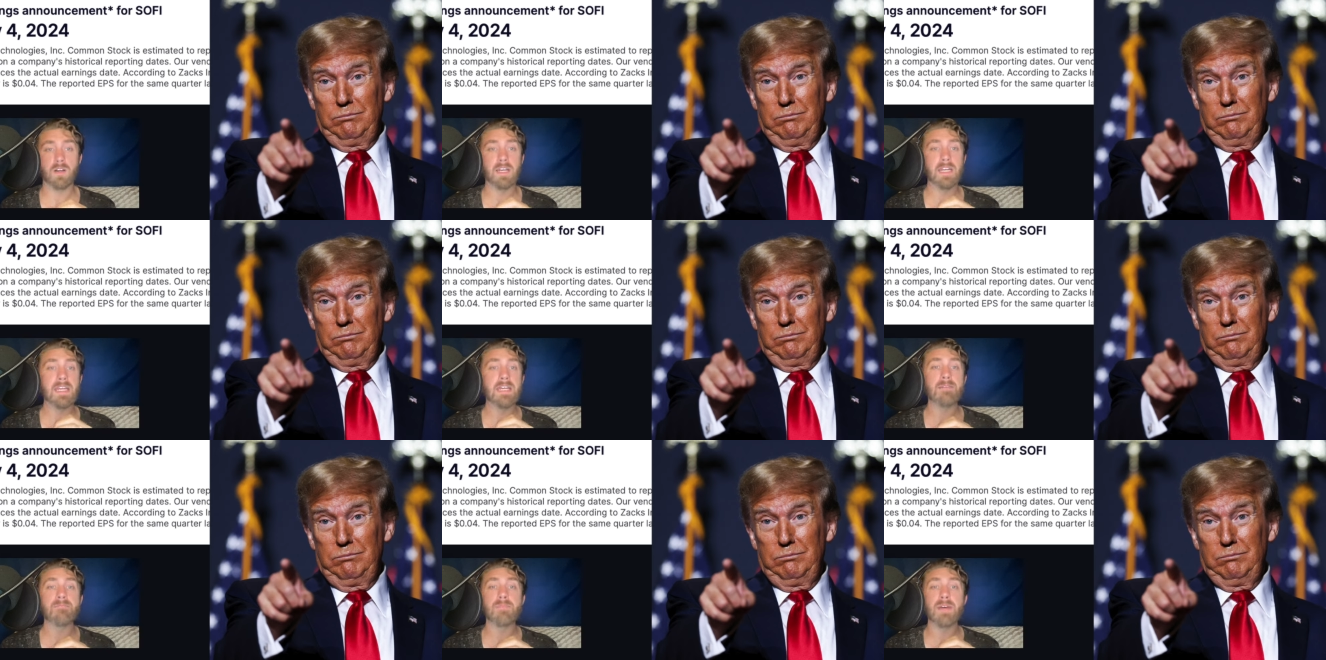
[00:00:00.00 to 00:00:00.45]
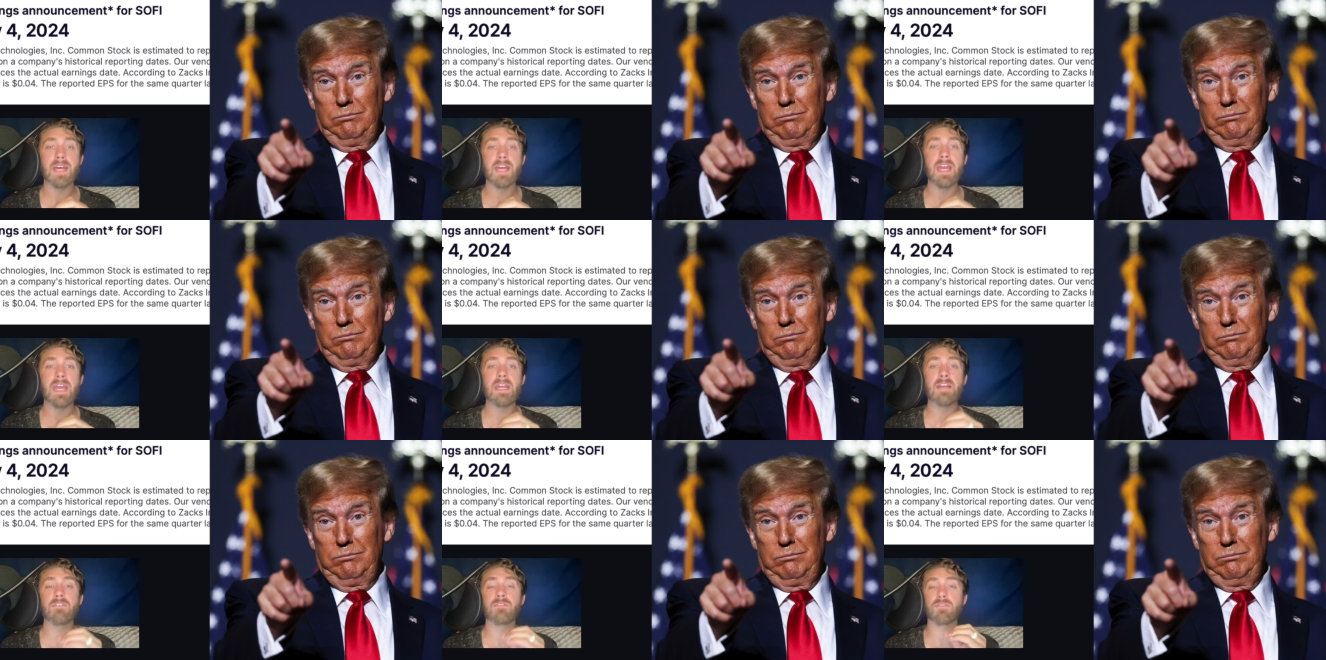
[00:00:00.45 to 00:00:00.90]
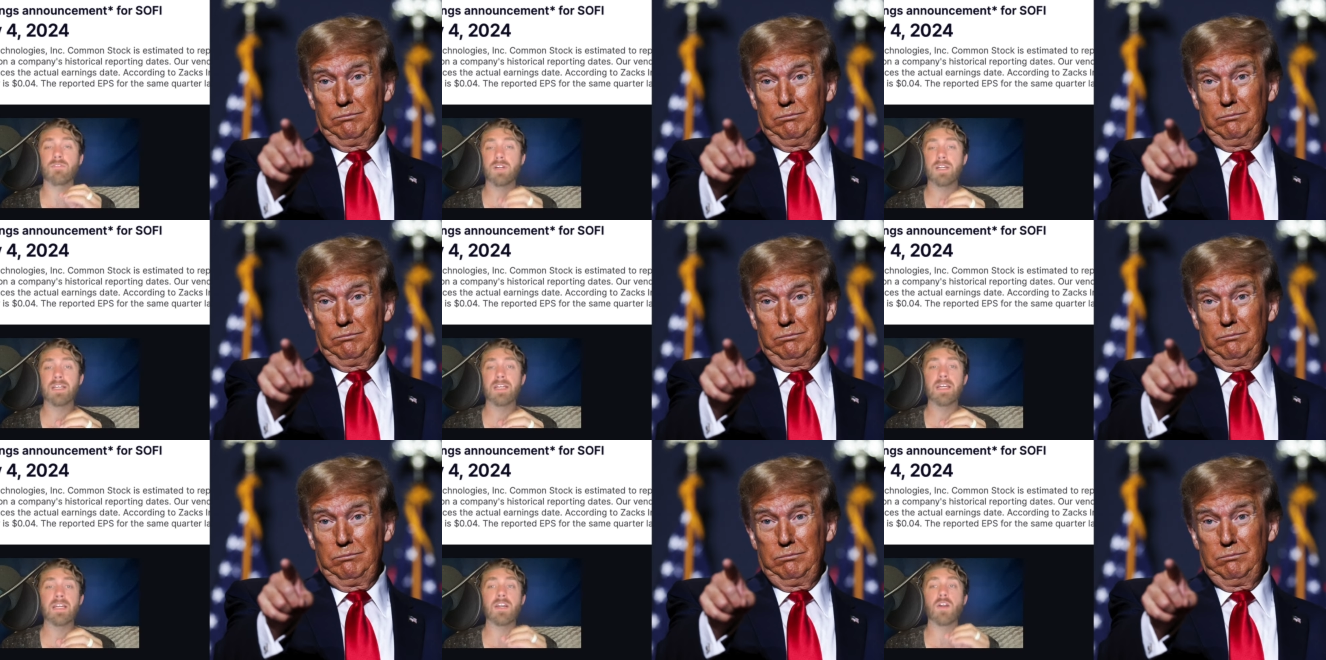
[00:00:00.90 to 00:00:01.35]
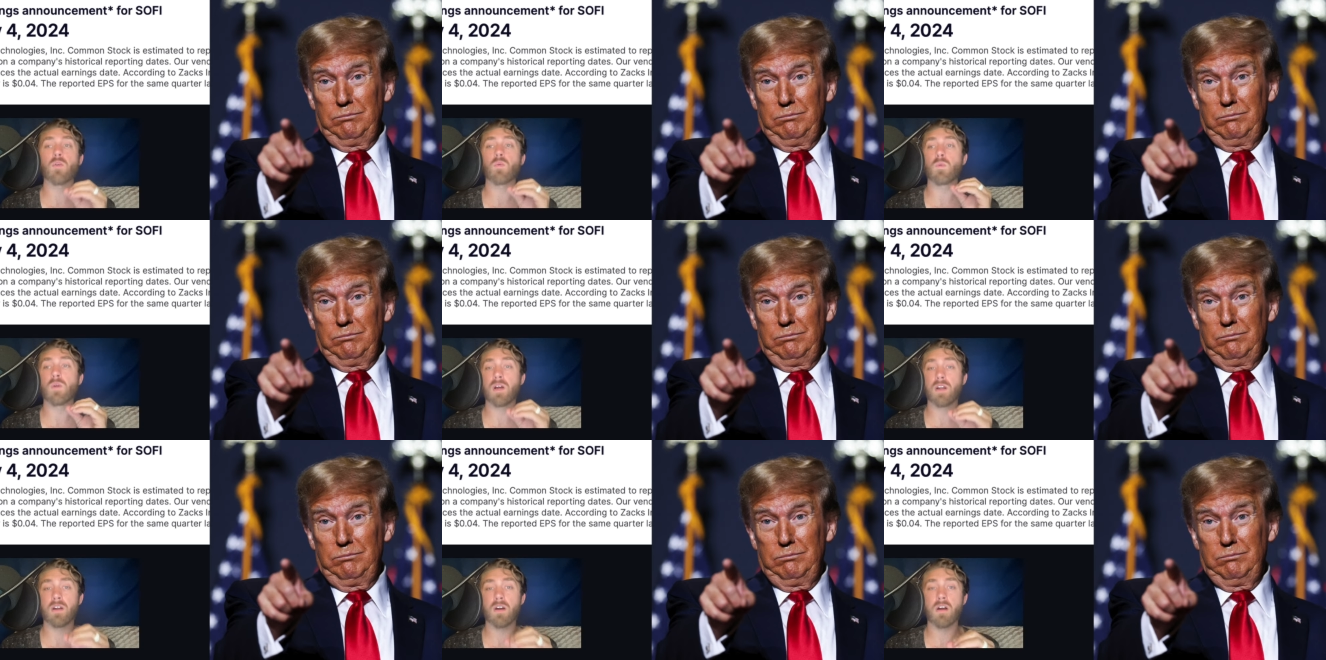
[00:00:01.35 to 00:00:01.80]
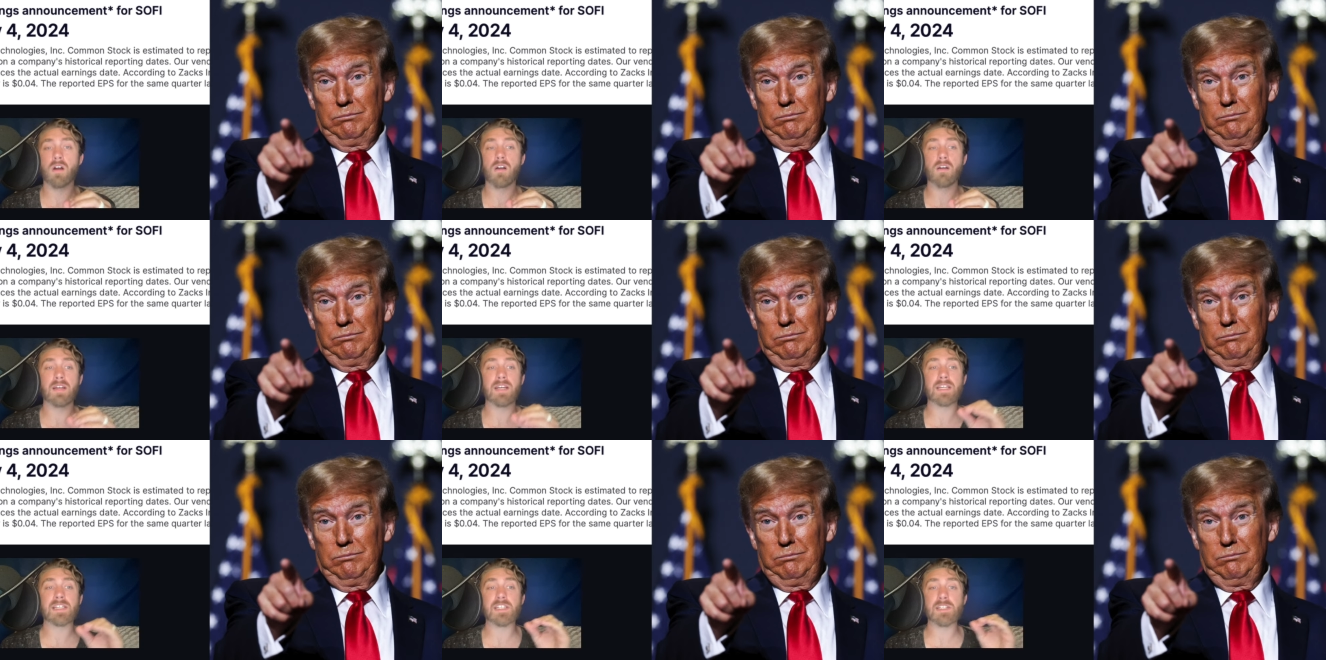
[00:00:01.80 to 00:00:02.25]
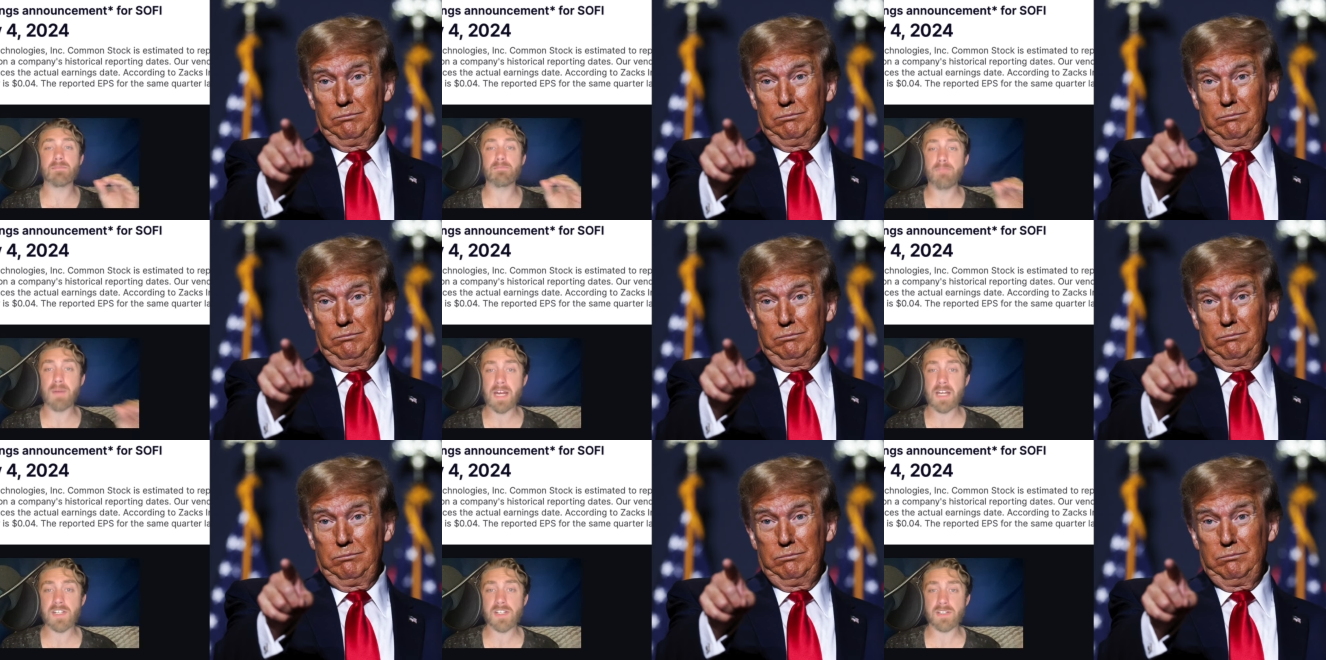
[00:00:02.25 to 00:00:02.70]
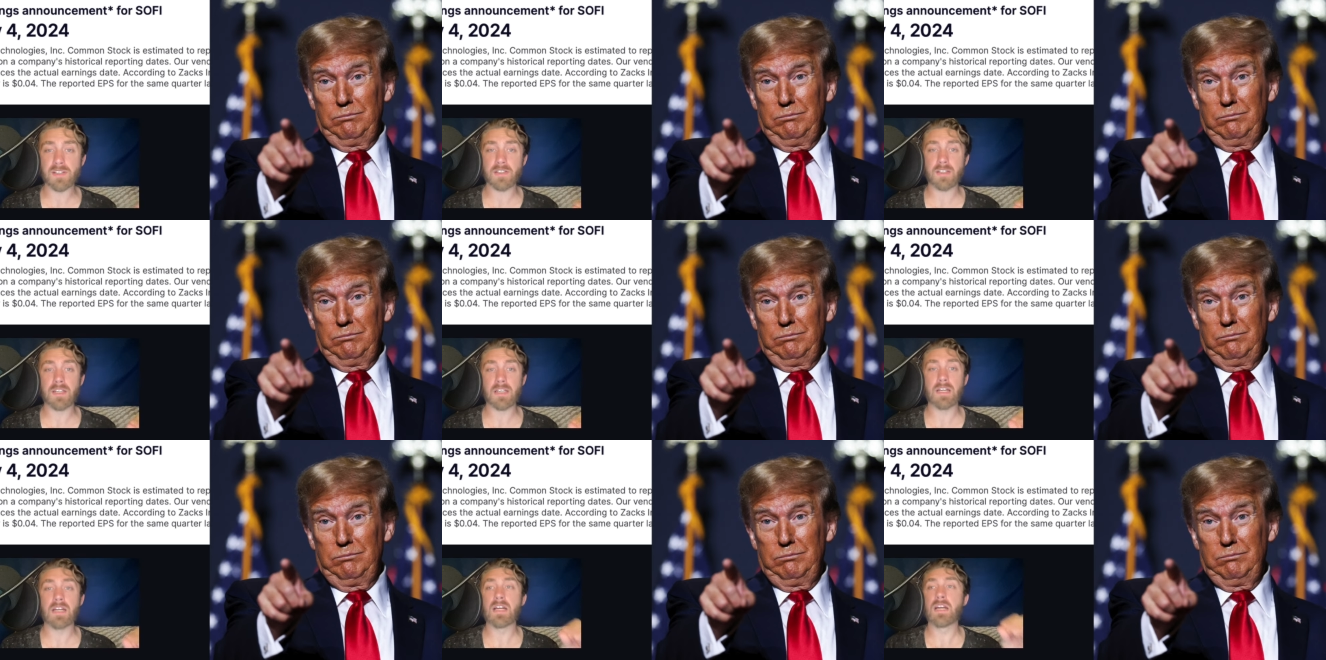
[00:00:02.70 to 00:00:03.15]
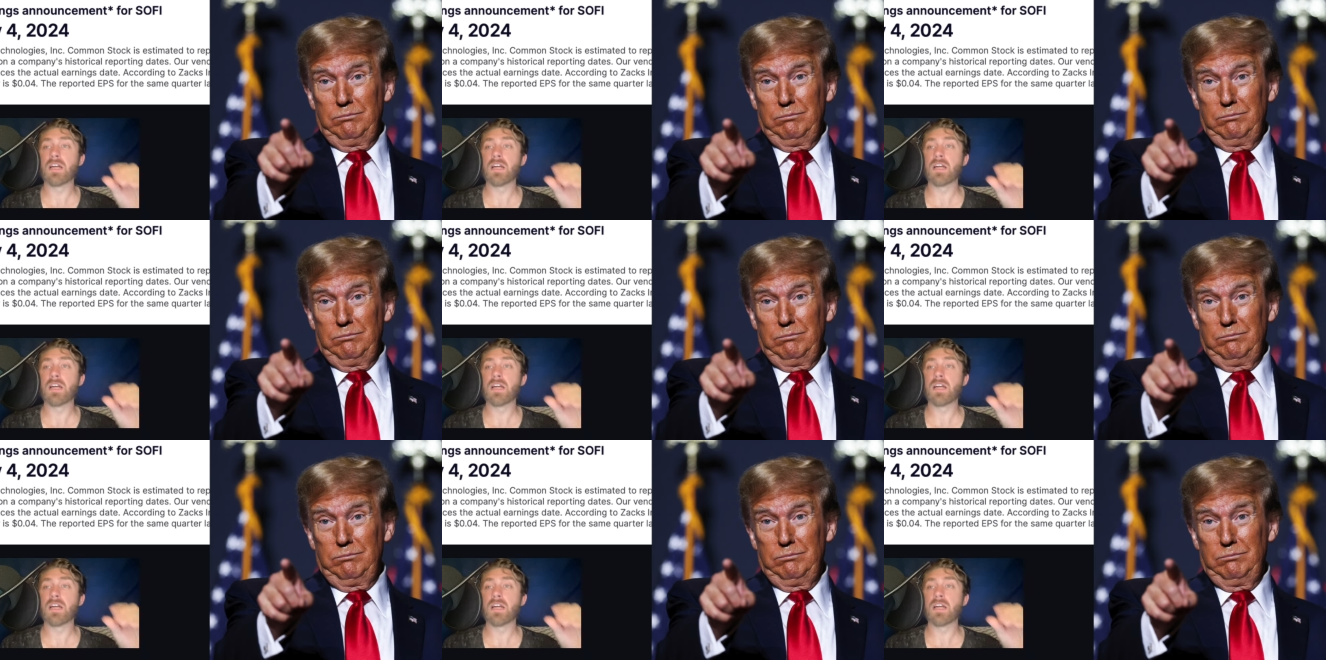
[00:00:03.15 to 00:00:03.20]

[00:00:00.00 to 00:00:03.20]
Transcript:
Speaker 1: It may freaking run hard, especially.